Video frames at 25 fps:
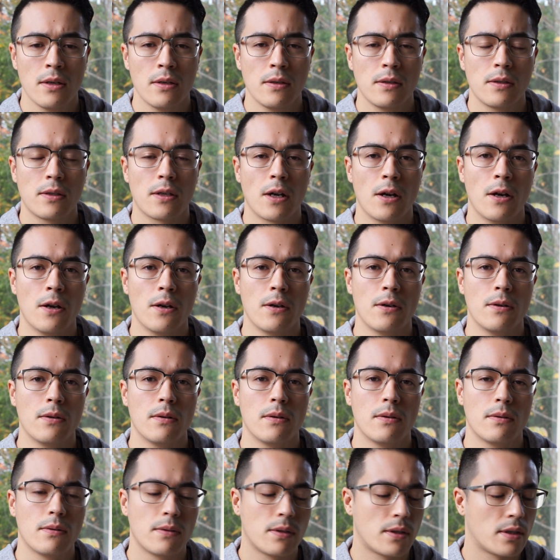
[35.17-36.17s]

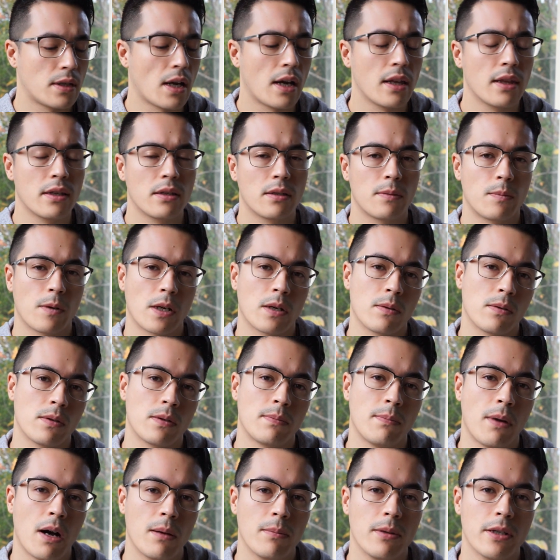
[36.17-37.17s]
So, Silent Spring was
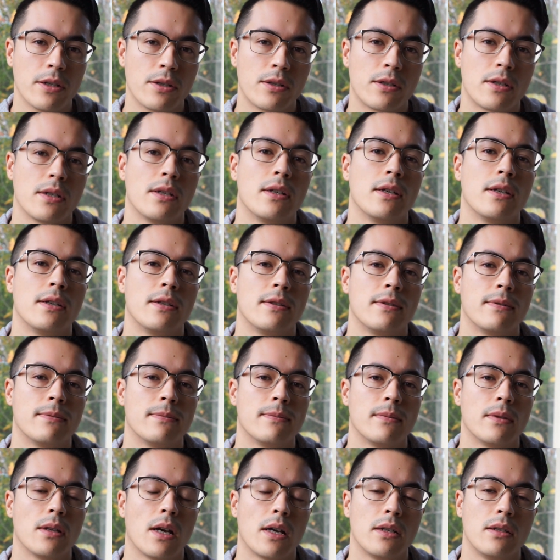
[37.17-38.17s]
published
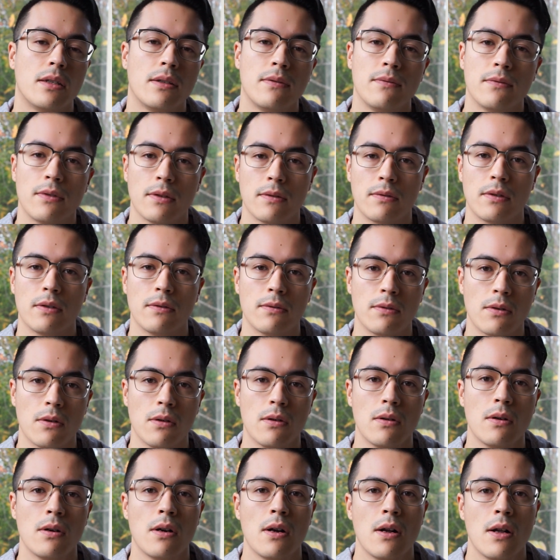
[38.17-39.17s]
in
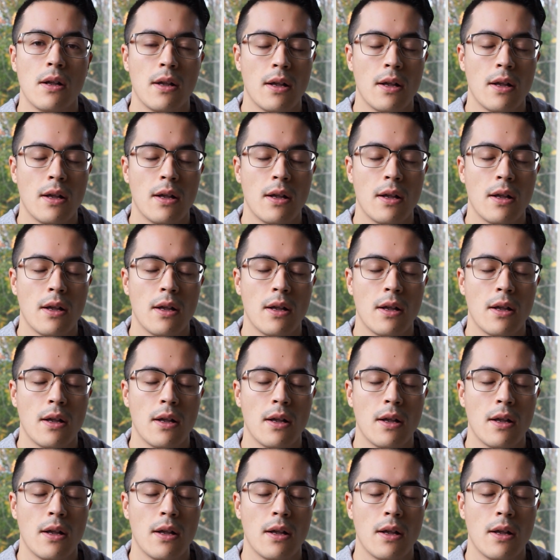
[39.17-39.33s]
1954,